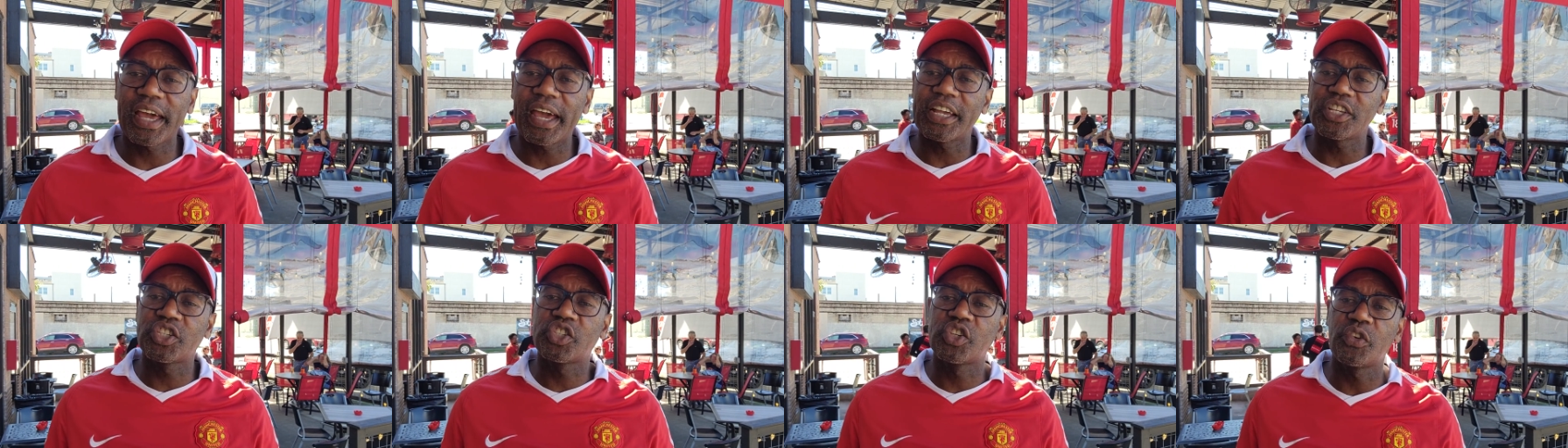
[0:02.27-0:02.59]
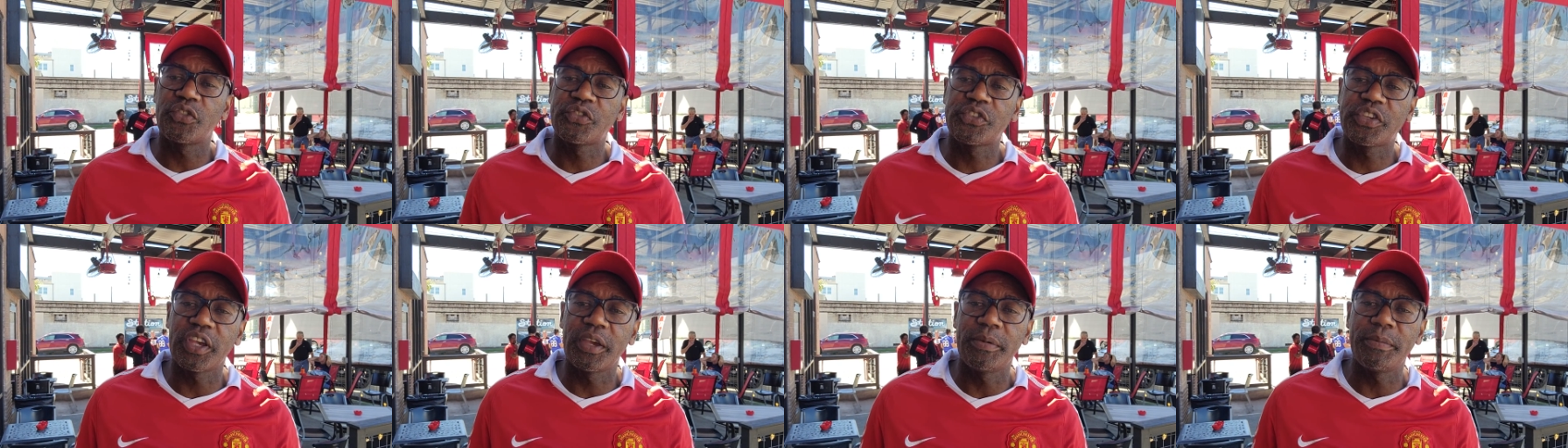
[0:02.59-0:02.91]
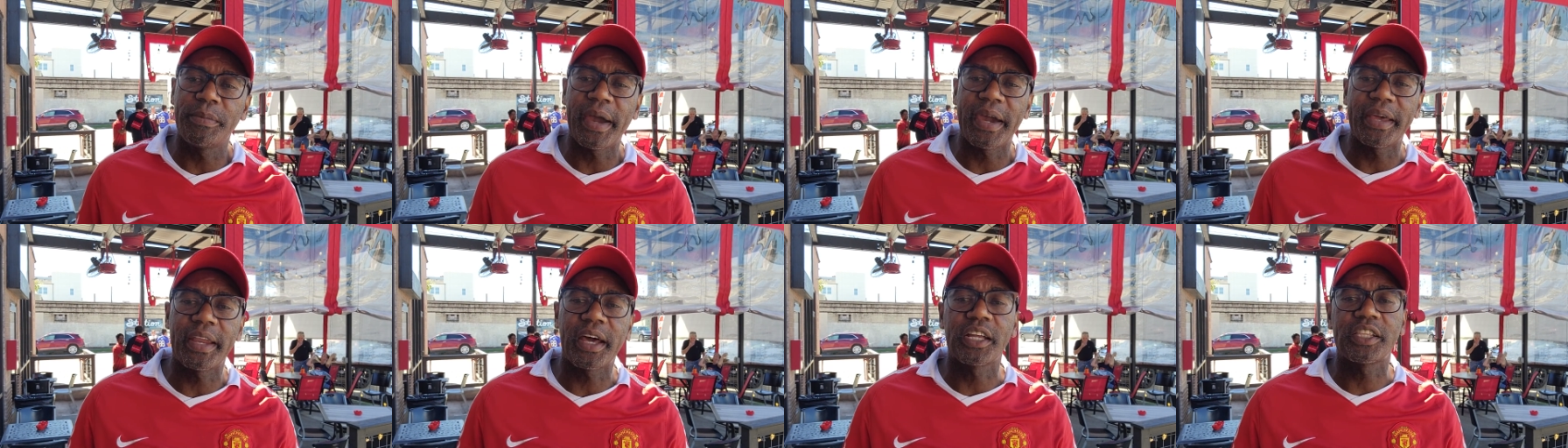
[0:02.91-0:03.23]
As you've
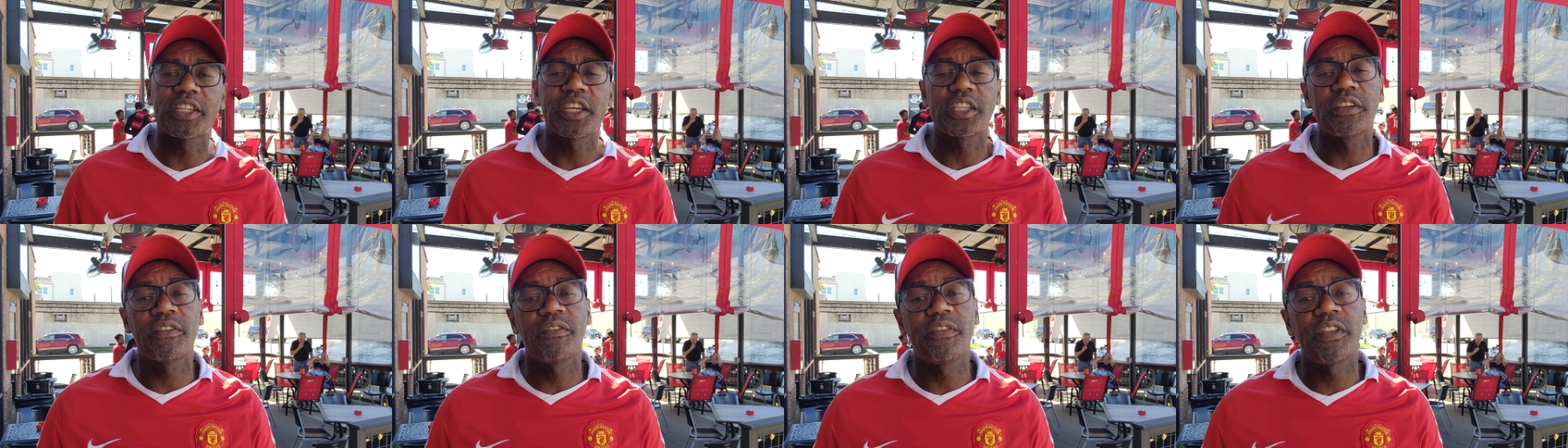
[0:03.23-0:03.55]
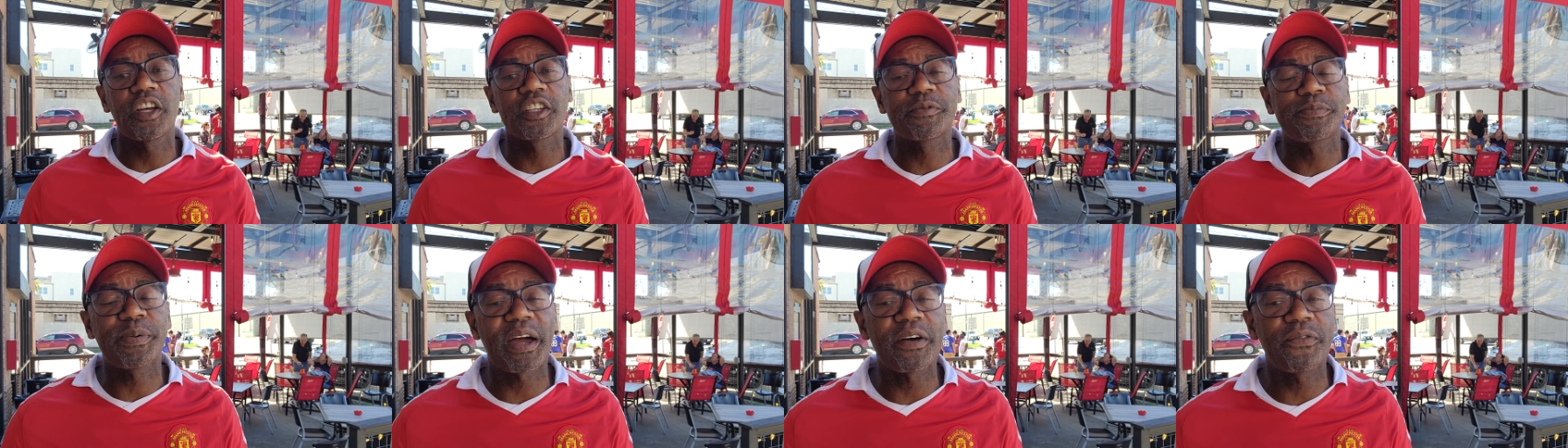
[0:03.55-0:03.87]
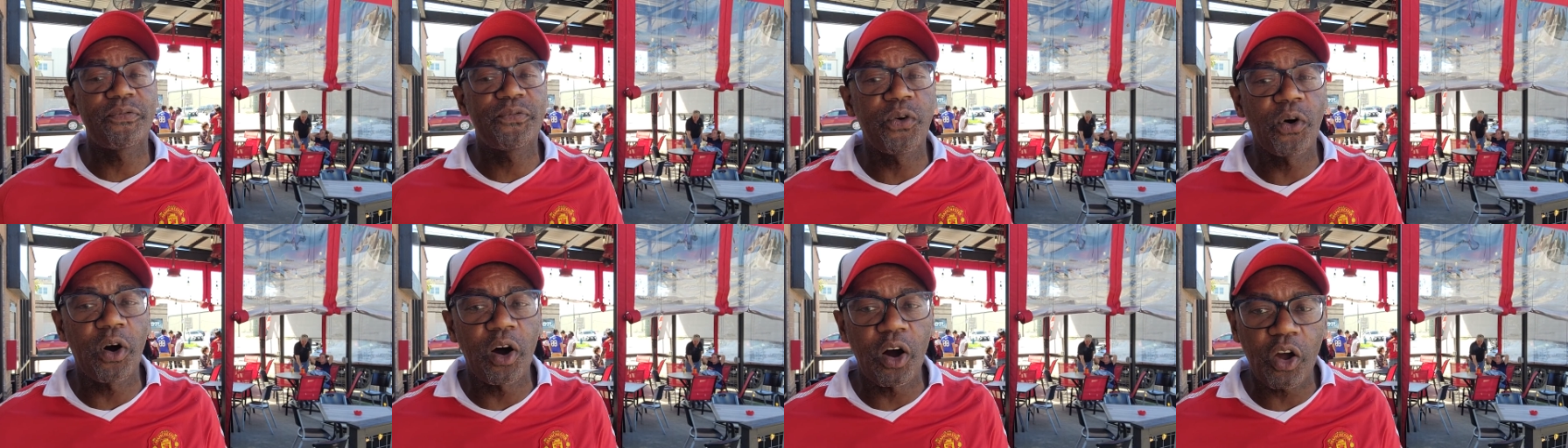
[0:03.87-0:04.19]
seen, Man United have lost by
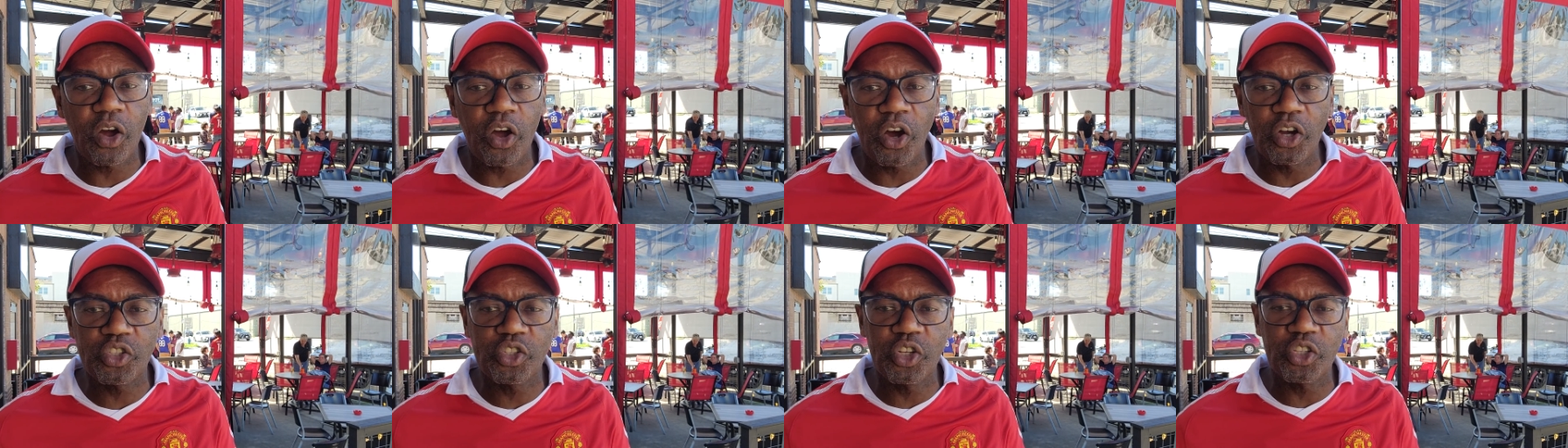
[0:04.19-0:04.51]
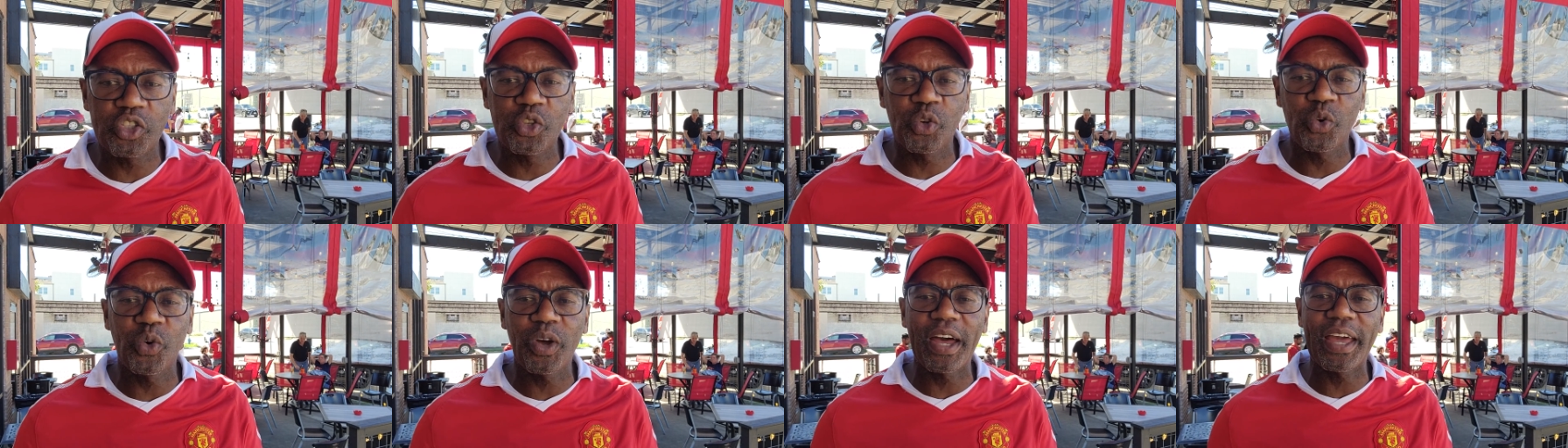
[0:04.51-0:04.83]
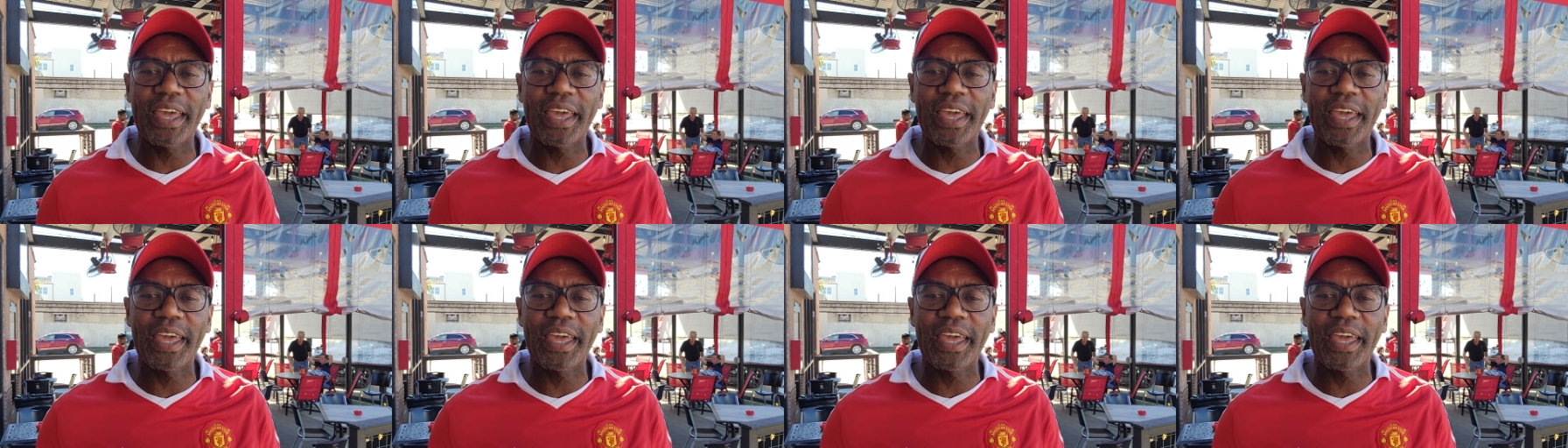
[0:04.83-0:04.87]
four goals to two